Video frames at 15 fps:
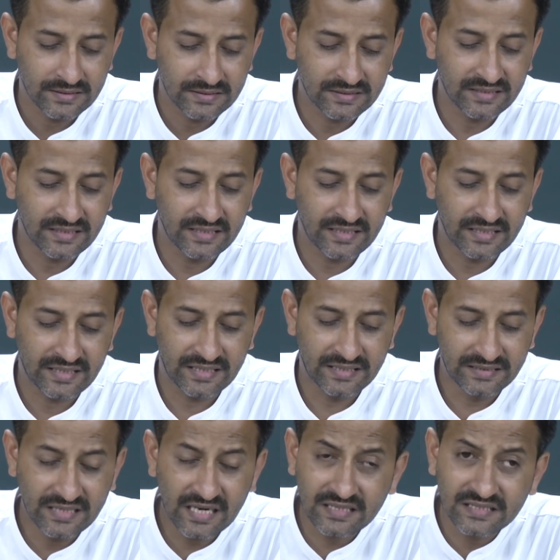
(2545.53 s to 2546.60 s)
the
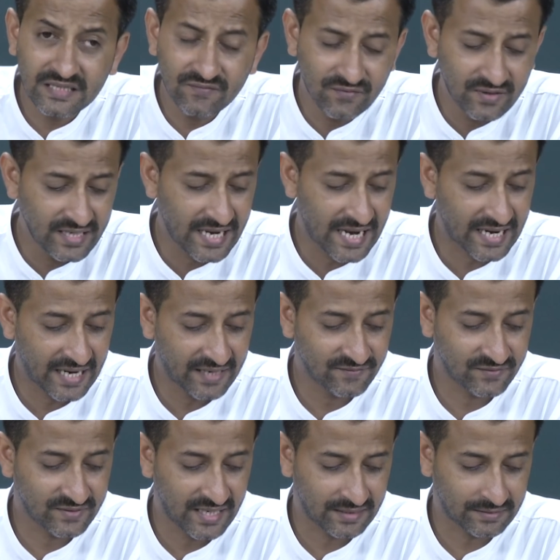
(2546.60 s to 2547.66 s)
inductively
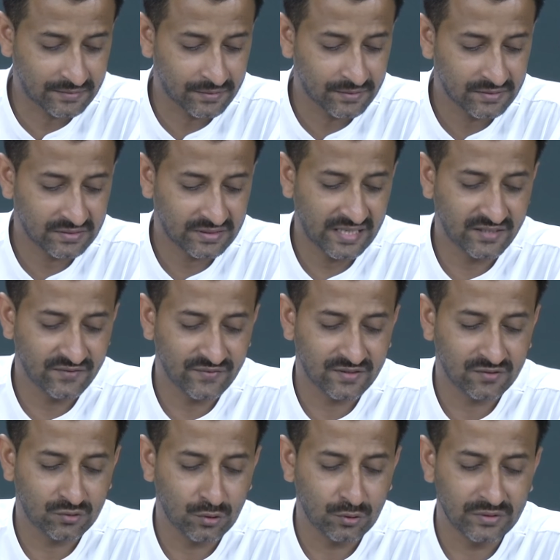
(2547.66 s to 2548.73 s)
arrived at
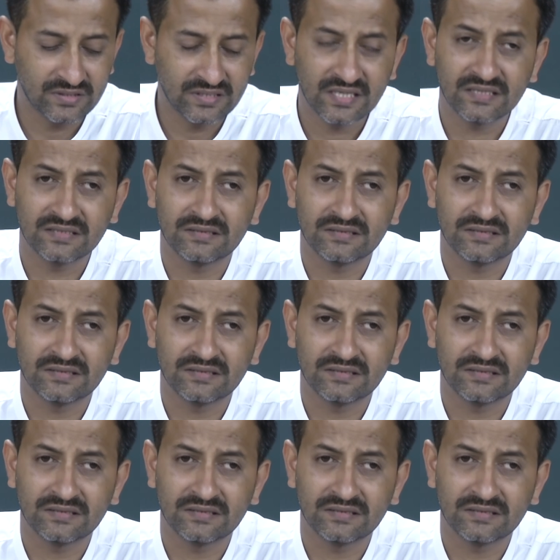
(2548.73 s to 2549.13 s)
scientific theories